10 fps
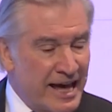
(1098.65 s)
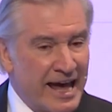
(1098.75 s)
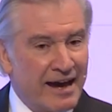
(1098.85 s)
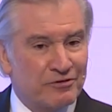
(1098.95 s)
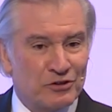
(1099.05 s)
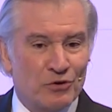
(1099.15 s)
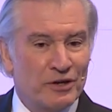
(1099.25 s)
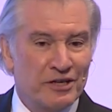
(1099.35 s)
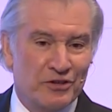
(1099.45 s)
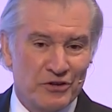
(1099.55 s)
After
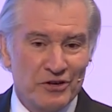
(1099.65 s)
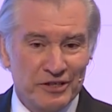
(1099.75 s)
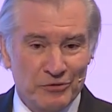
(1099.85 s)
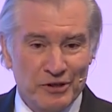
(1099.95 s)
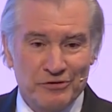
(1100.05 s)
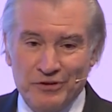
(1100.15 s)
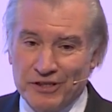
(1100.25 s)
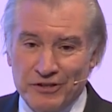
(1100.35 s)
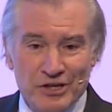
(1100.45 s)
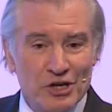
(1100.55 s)
2030, we
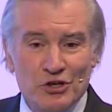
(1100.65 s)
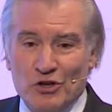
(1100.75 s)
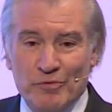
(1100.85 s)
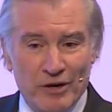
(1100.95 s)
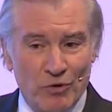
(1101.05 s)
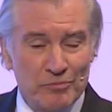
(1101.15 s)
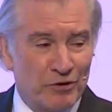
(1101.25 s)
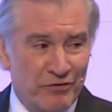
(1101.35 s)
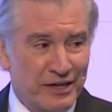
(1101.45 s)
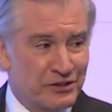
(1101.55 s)
figure, no matter what
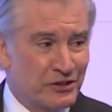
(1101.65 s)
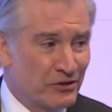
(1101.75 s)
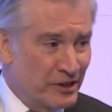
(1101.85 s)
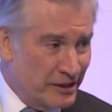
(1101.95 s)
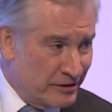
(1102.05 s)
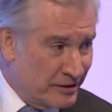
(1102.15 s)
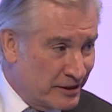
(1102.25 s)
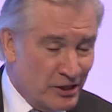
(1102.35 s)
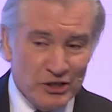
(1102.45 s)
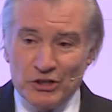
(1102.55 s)
profession you're in,
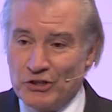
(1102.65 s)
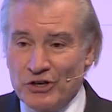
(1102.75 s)
you're